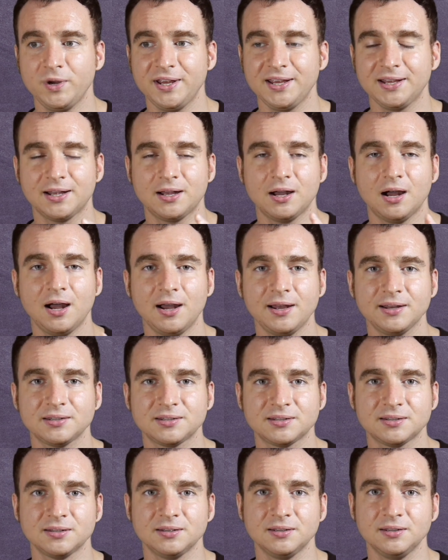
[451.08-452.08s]
we
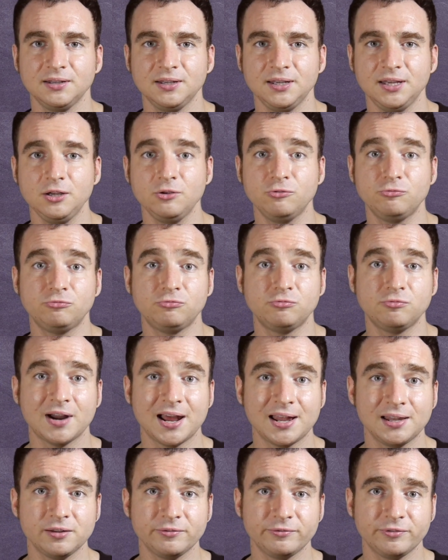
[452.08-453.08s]
cut
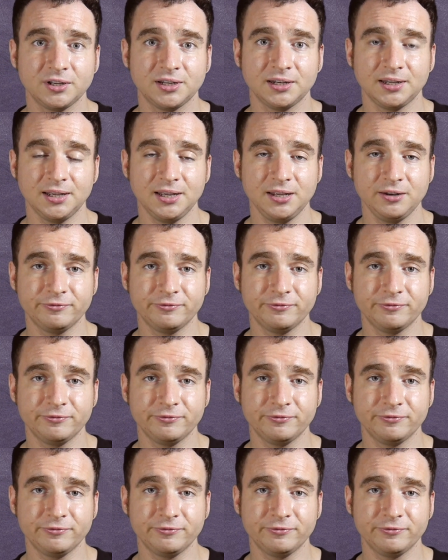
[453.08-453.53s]
irrelevant